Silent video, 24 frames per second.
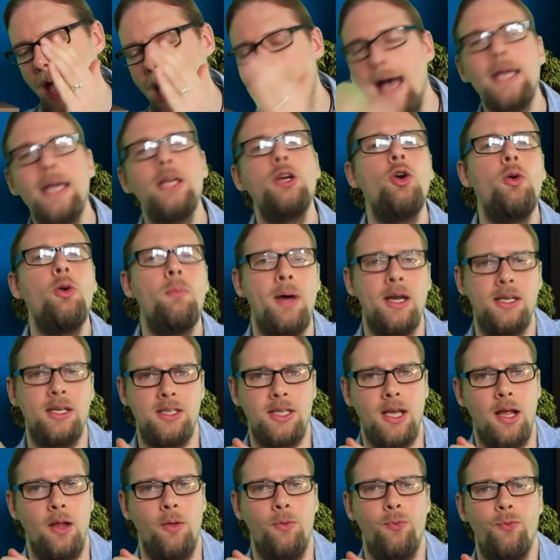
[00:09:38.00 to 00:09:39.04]
I know
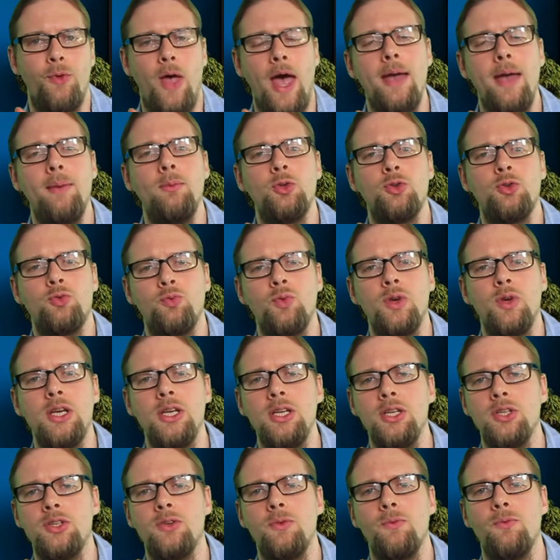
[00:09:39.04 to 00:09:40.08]
myself. I was
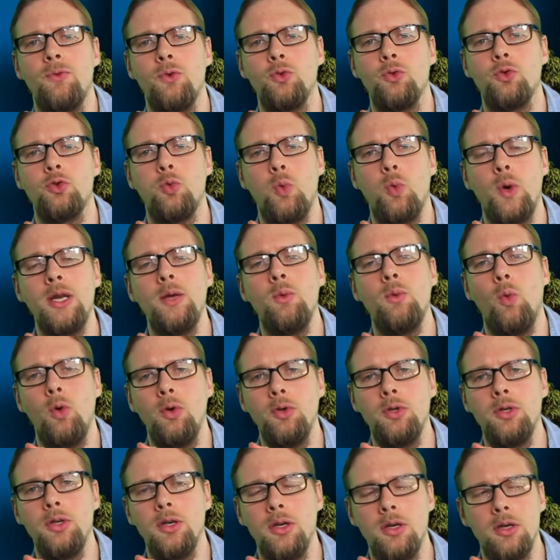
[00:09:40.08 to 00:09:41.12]
raised for
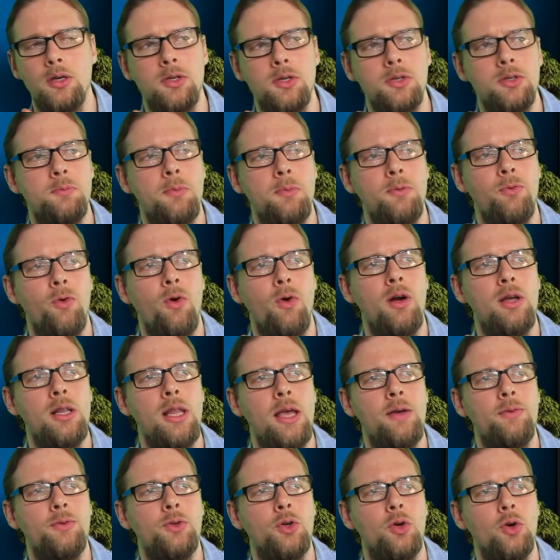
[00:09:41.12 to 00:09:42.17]
21 years before I
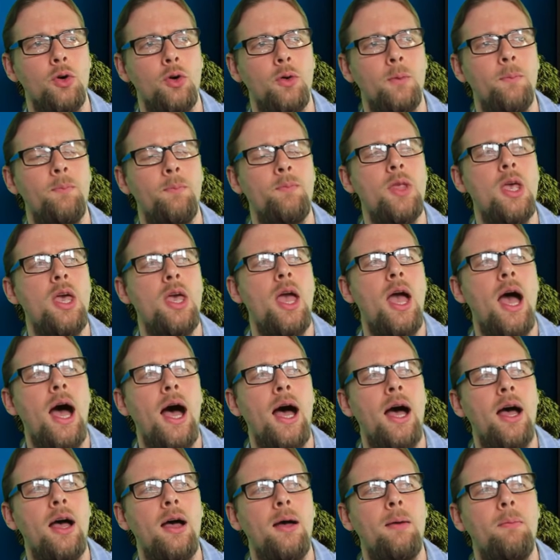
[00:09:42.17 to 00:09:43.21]
left home
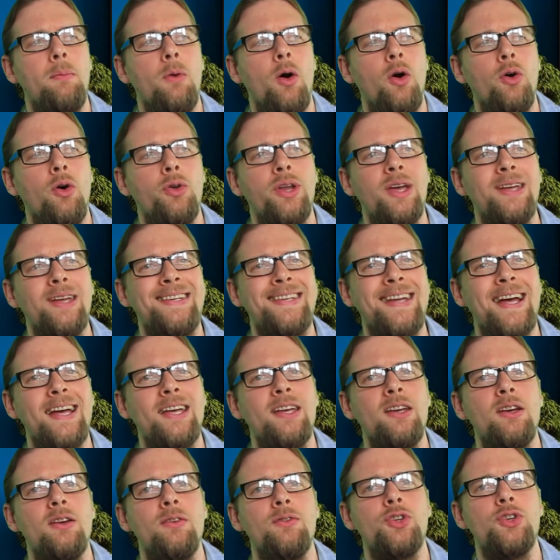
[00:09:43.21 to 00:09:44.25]
on a
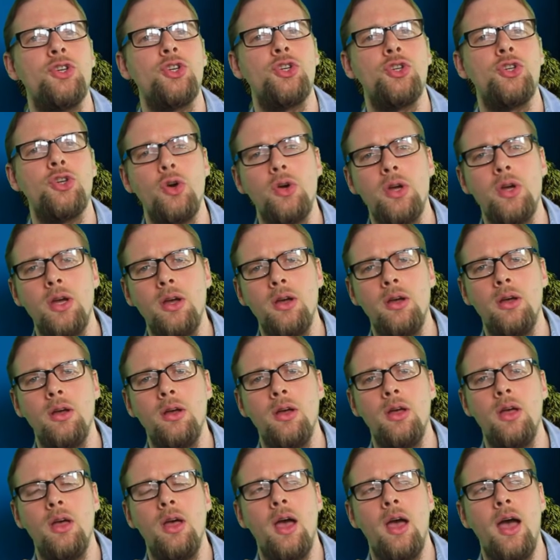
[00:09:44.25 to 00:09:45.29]
diet of sugar
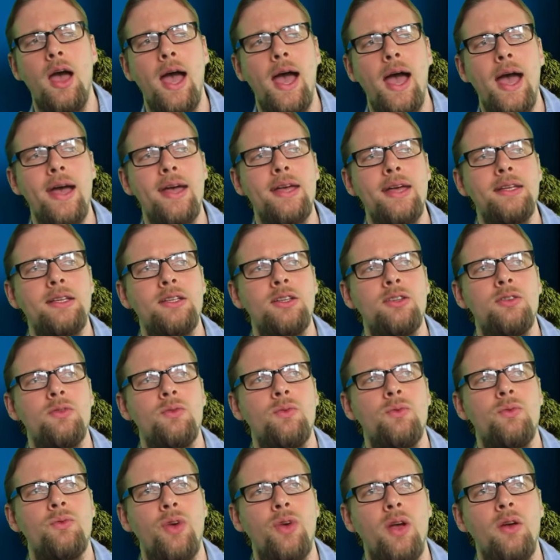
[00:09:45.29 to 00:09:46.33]
and
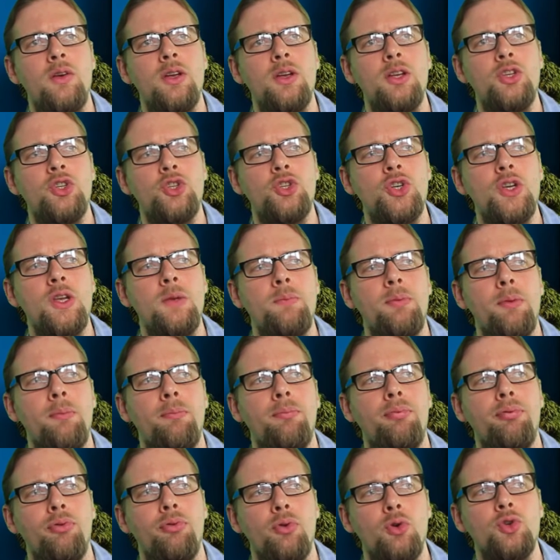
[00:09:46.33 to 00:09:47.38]
very cheap
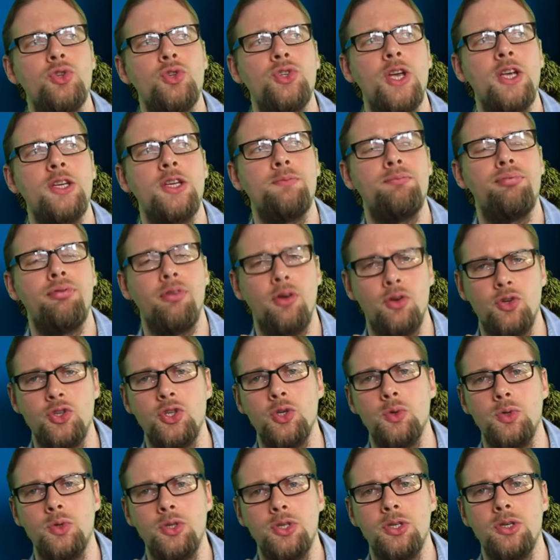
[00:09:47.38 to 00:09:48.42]
processed
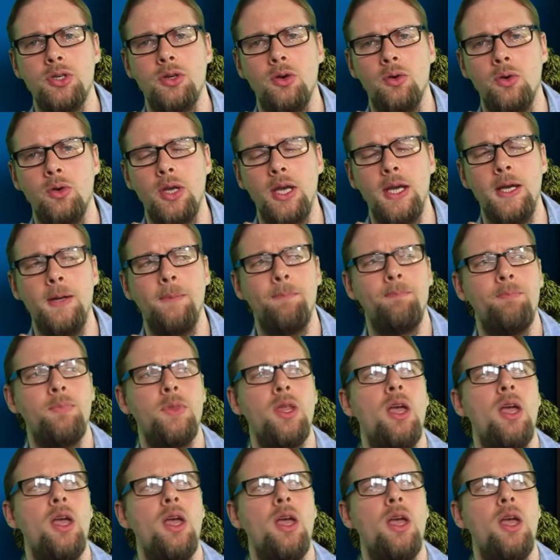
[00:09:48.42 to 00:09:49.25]
produce. Okay.